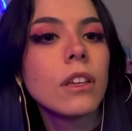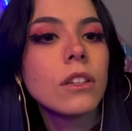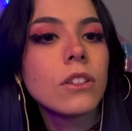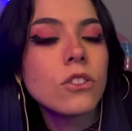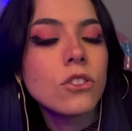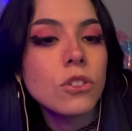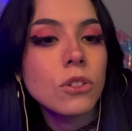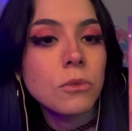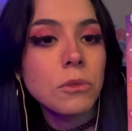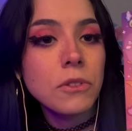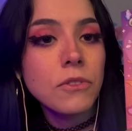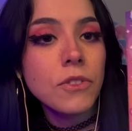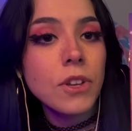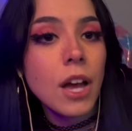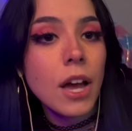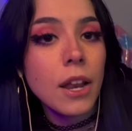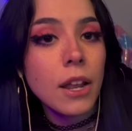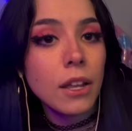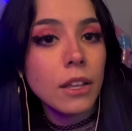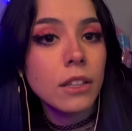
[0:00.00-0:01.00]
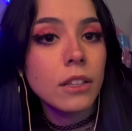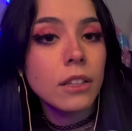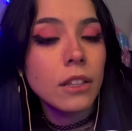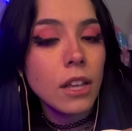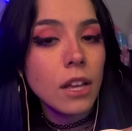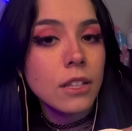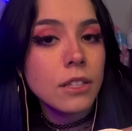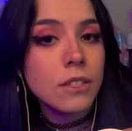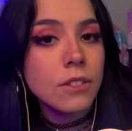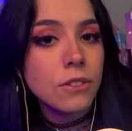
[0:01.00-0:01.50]
So we've got
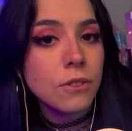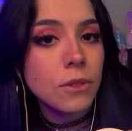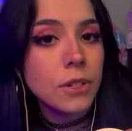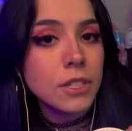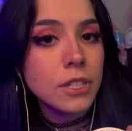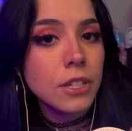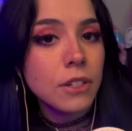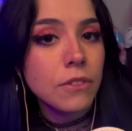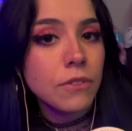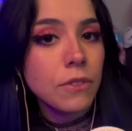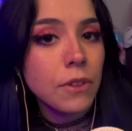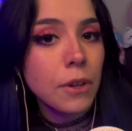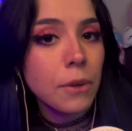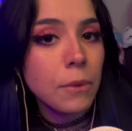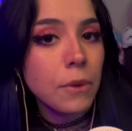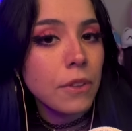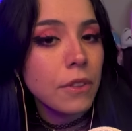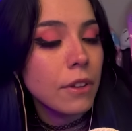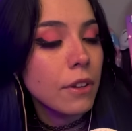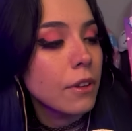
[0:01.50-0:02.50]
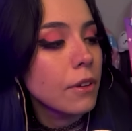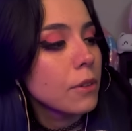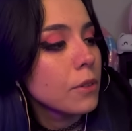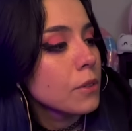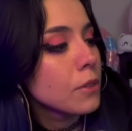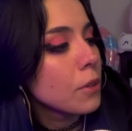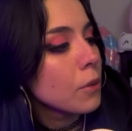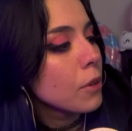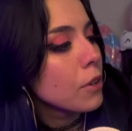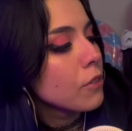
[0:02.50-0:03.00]
lots to identify with here.
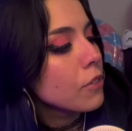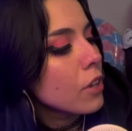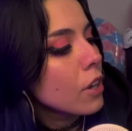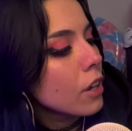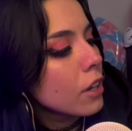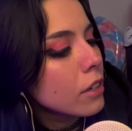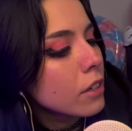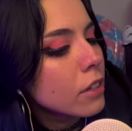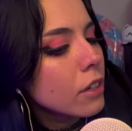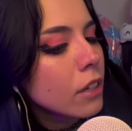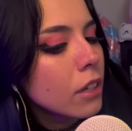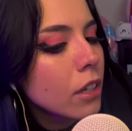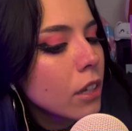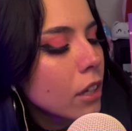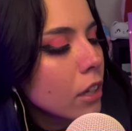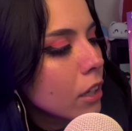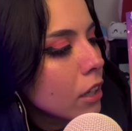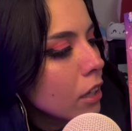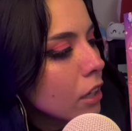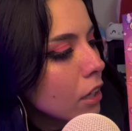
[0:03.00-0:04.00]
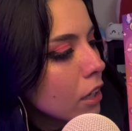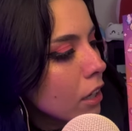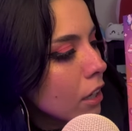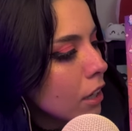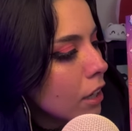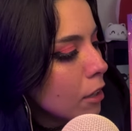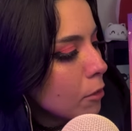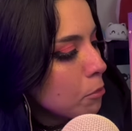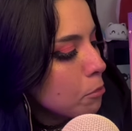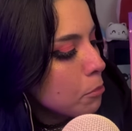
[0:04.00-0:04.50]
So we've got
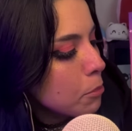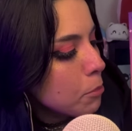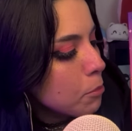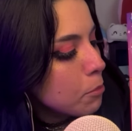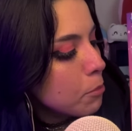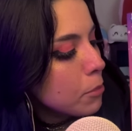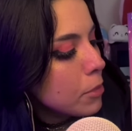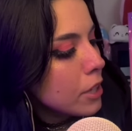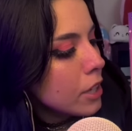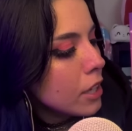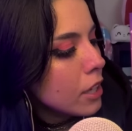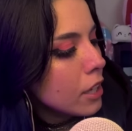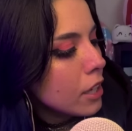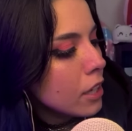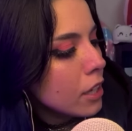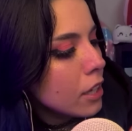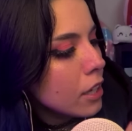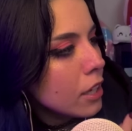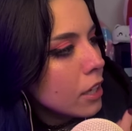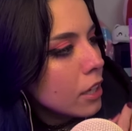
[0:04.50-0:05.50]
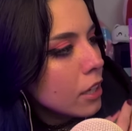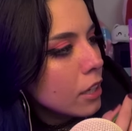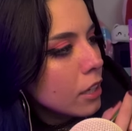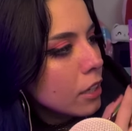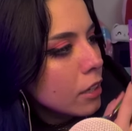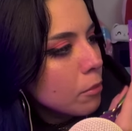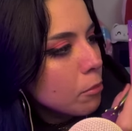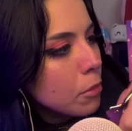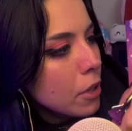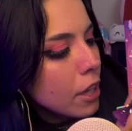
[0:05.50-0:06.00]
a
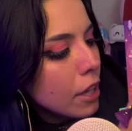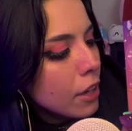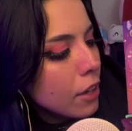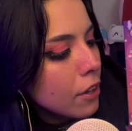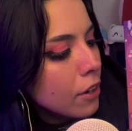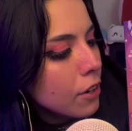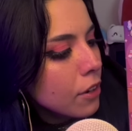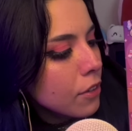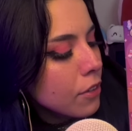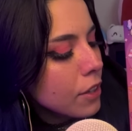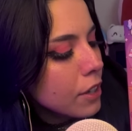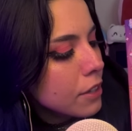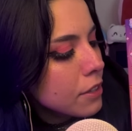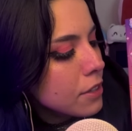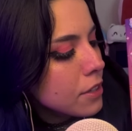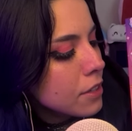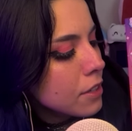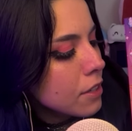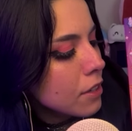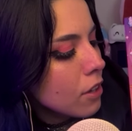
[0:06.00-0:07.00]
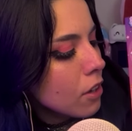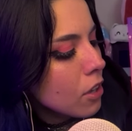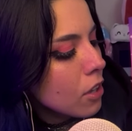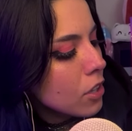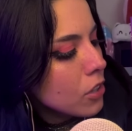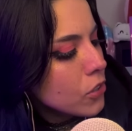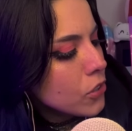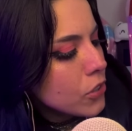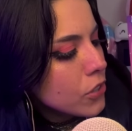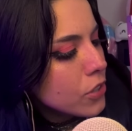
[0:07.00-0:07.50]
big bear that's
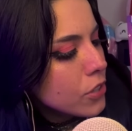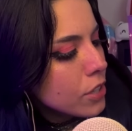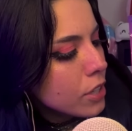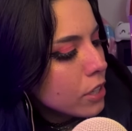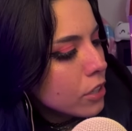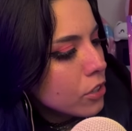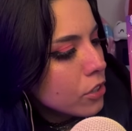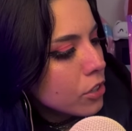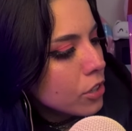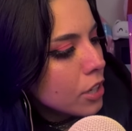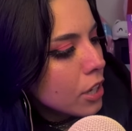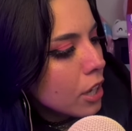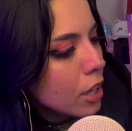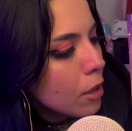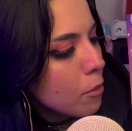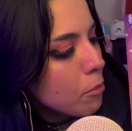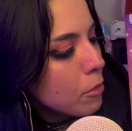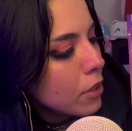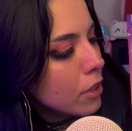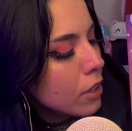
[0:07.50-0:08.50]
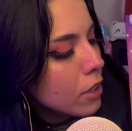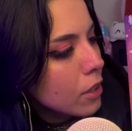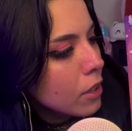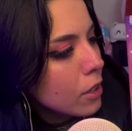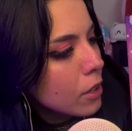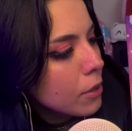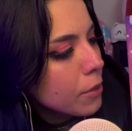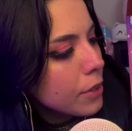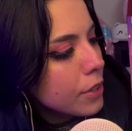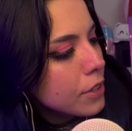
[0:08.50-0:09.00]
all stitched up
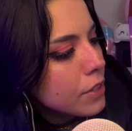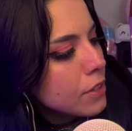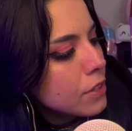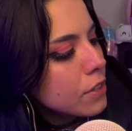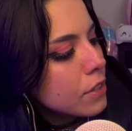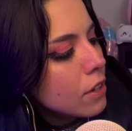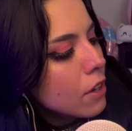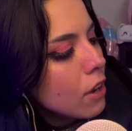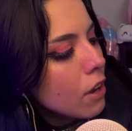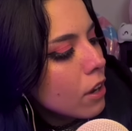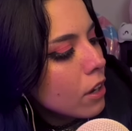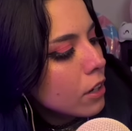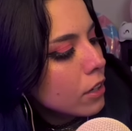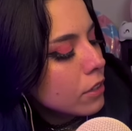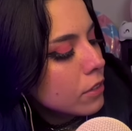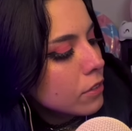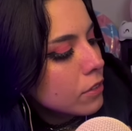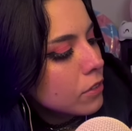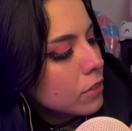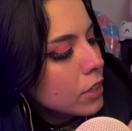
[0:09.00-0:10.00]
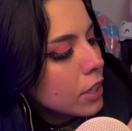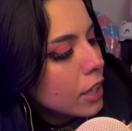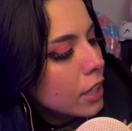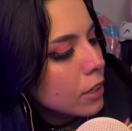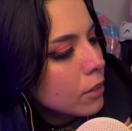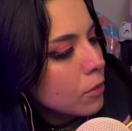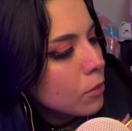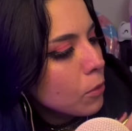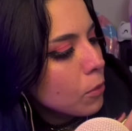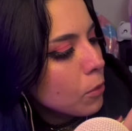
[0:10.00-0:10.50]
with a scarf,
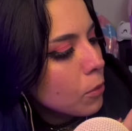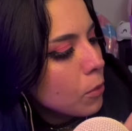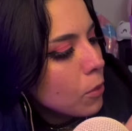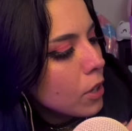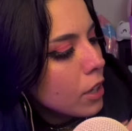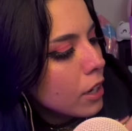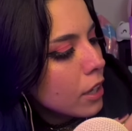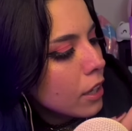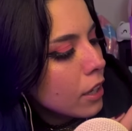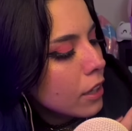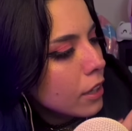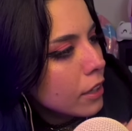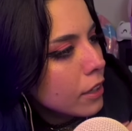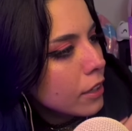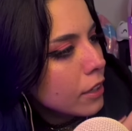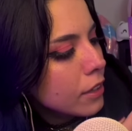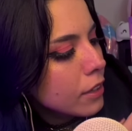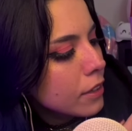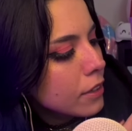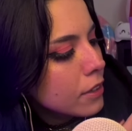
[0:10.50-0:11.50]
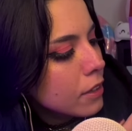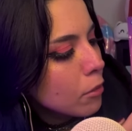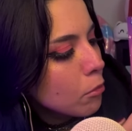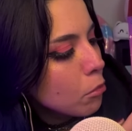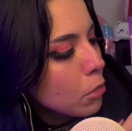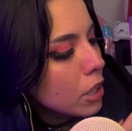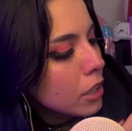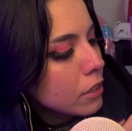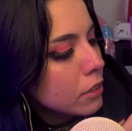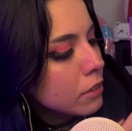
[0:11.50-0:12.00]
and one eye is a
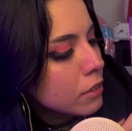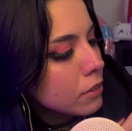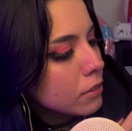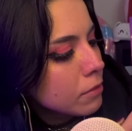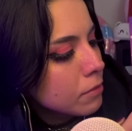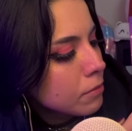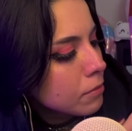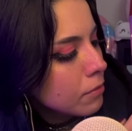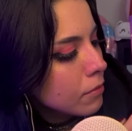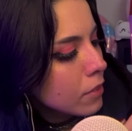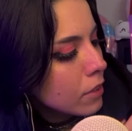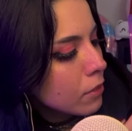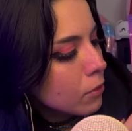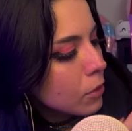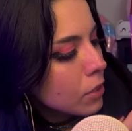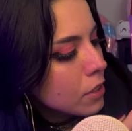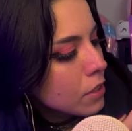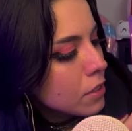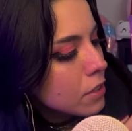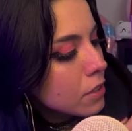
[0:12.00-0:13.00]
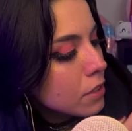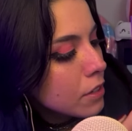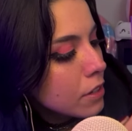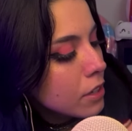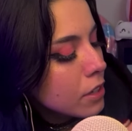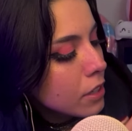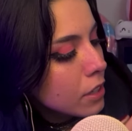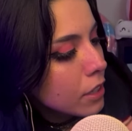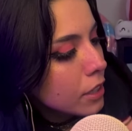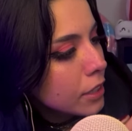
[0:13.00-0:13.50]
button with a
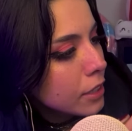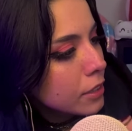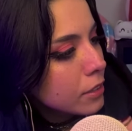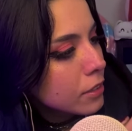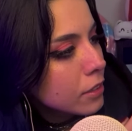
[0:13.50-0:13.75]
skull on it.